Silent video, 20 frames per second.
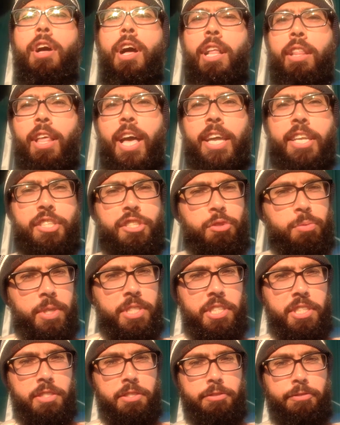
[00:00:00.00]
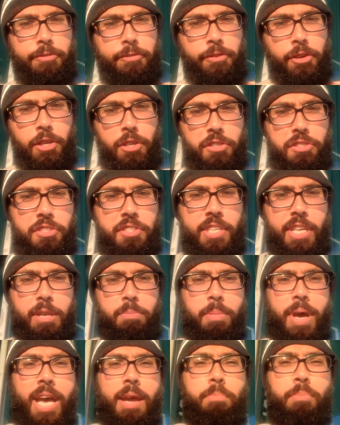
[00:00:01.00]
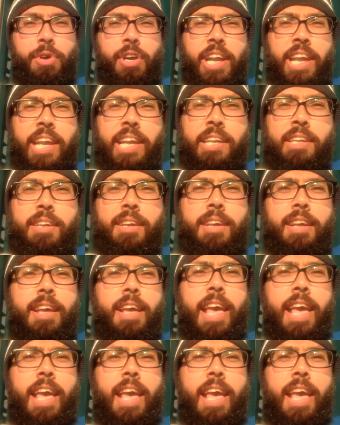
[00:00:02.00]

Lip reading: a lot of switches first in my brain,